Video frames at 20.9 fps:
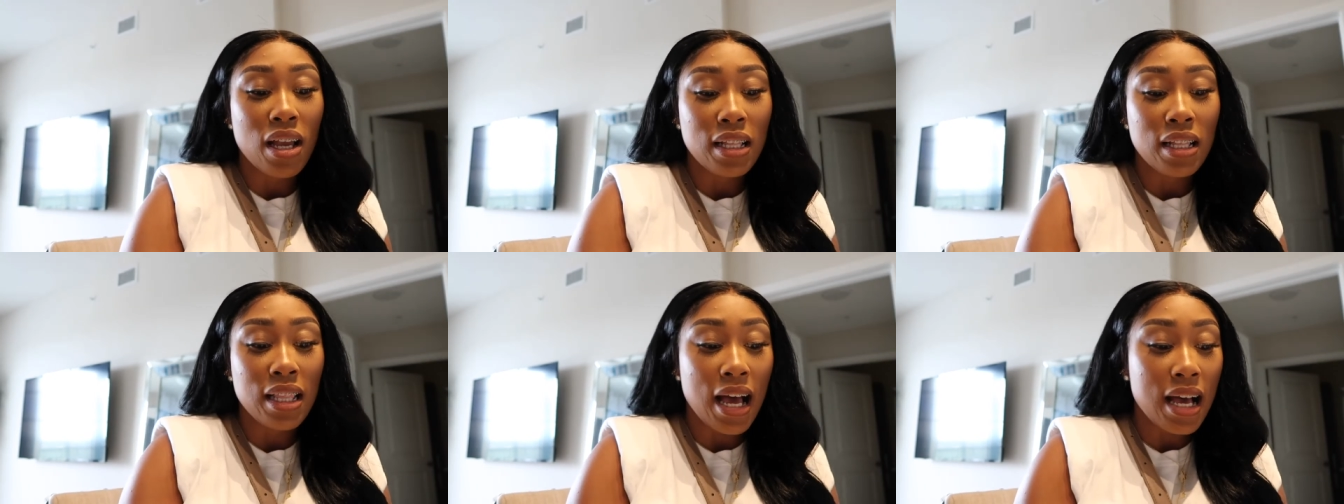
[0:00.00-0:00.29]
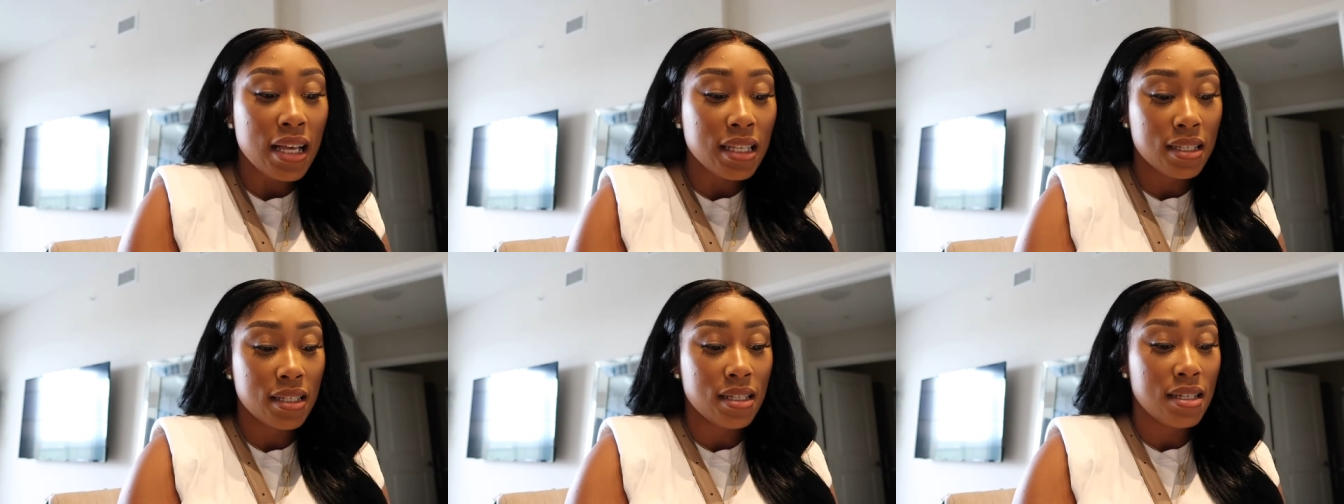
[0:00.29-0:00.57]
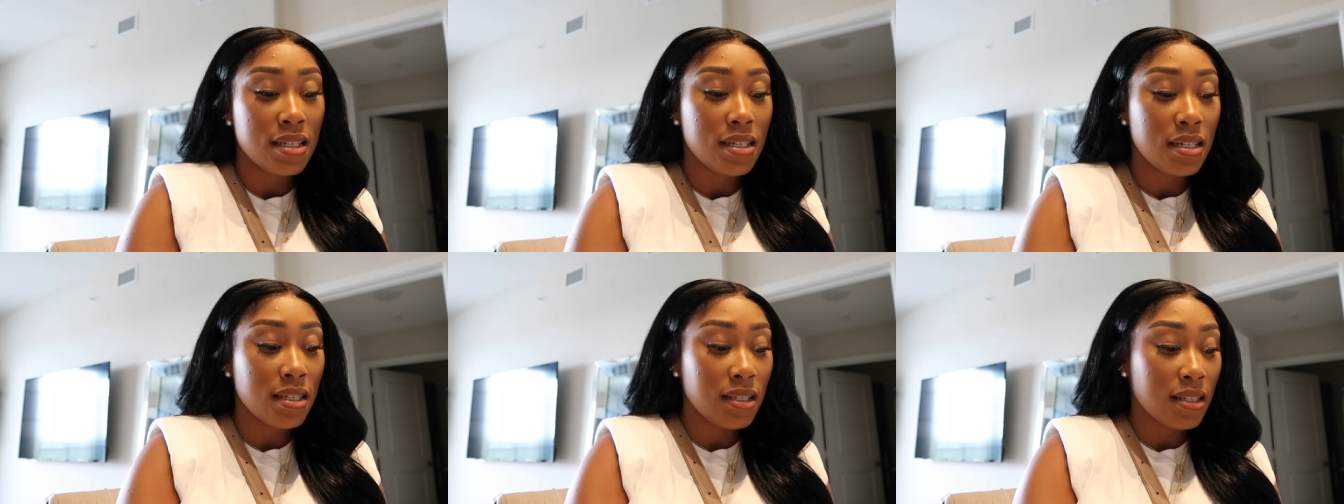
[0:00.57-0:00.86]

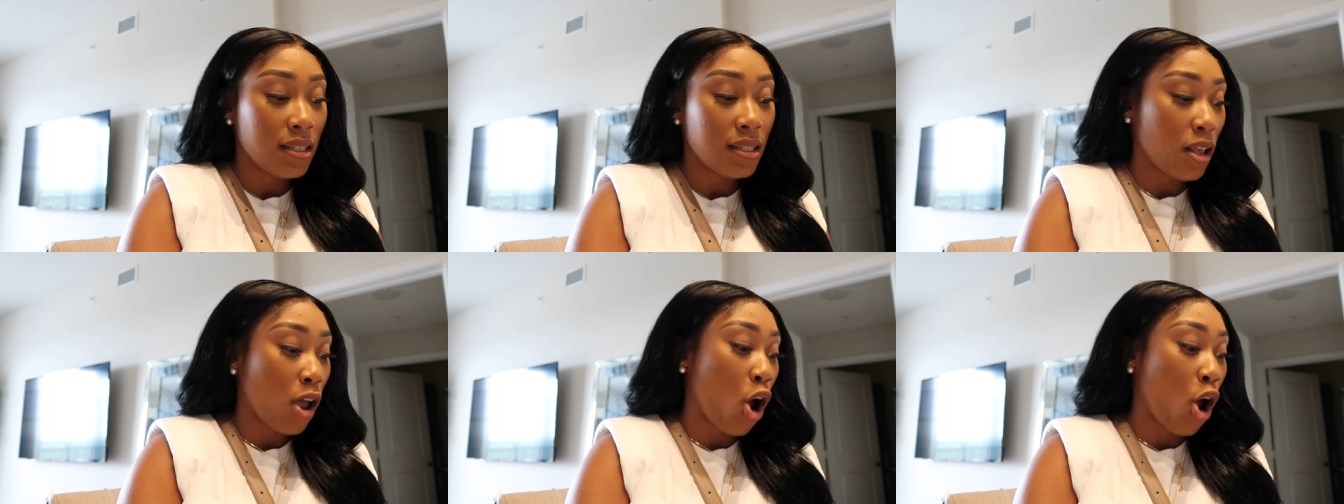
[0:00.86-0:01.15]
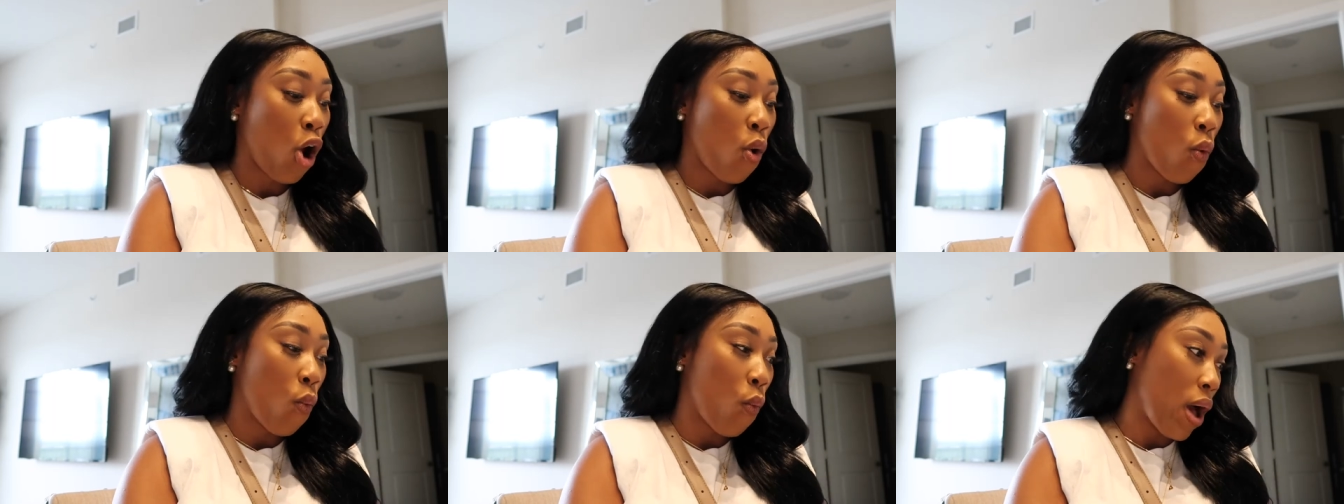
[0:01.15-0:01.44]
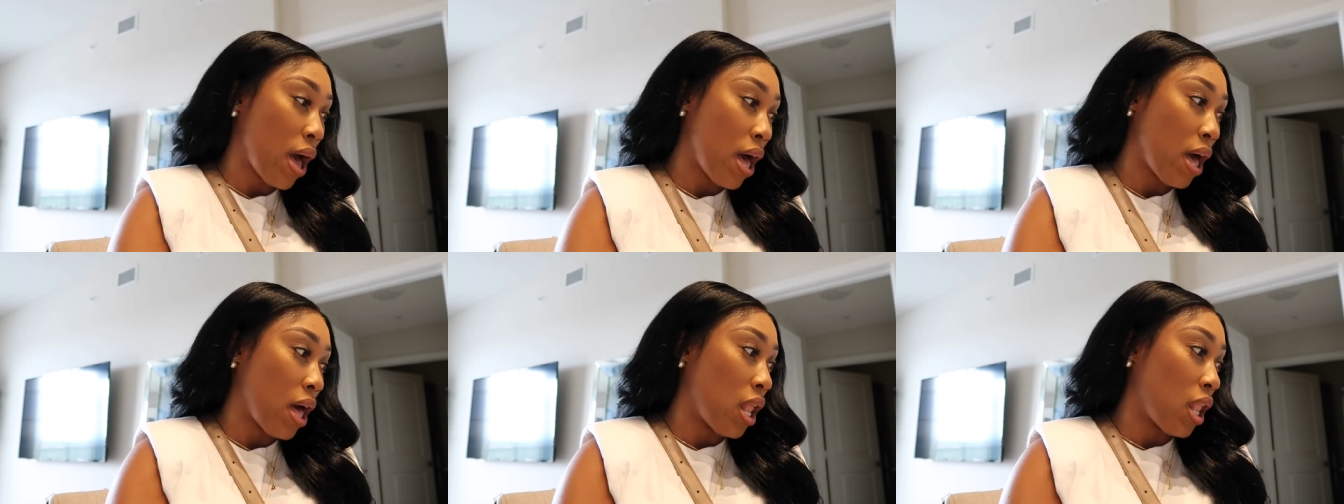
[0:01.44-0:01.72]
glasses?
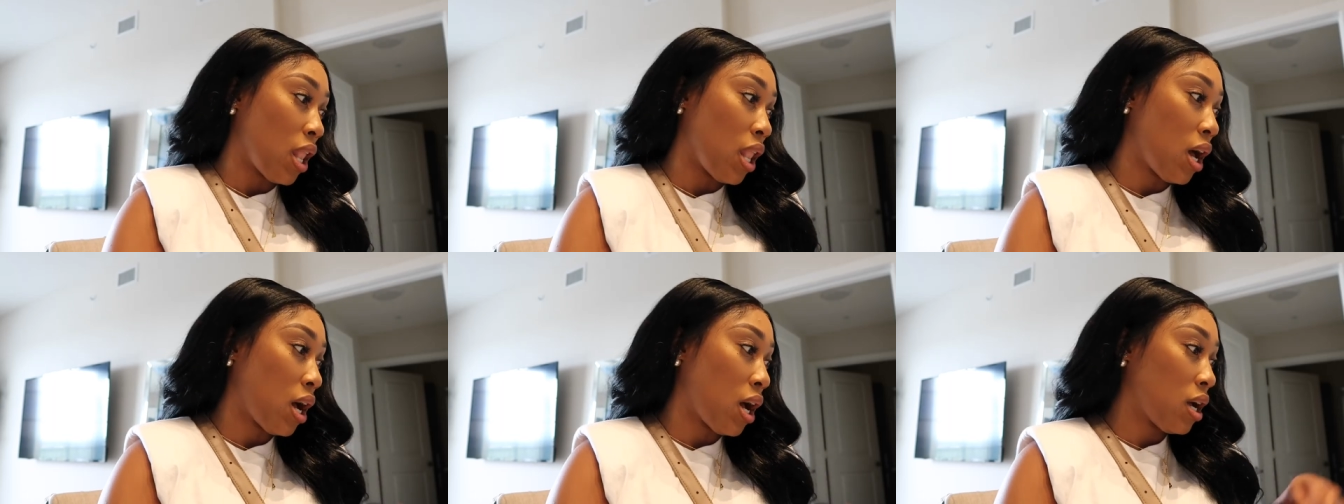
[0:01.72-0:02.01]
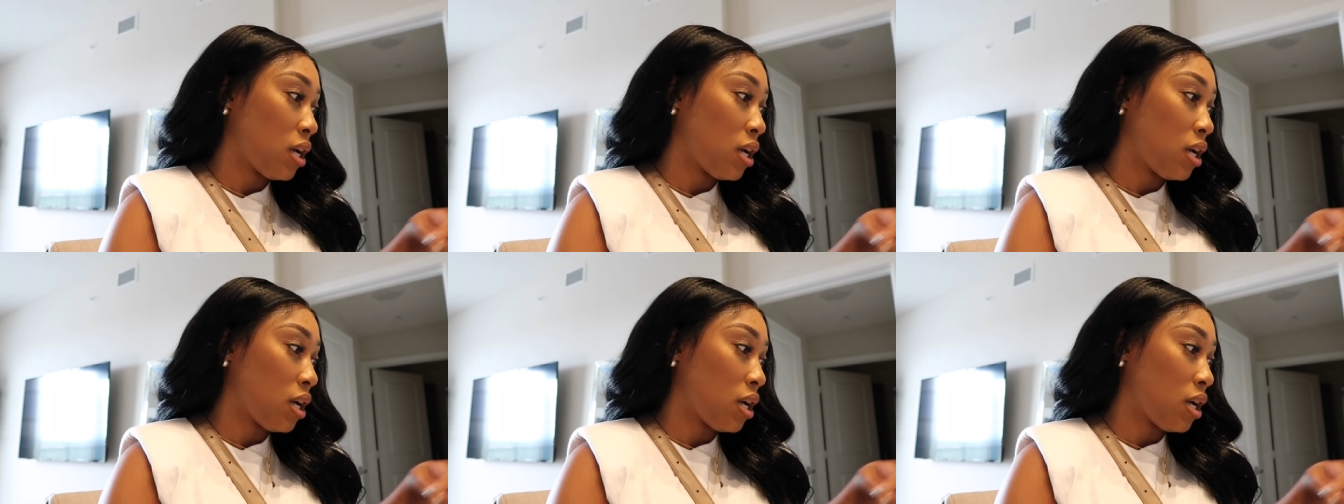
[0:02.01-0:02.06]
Well,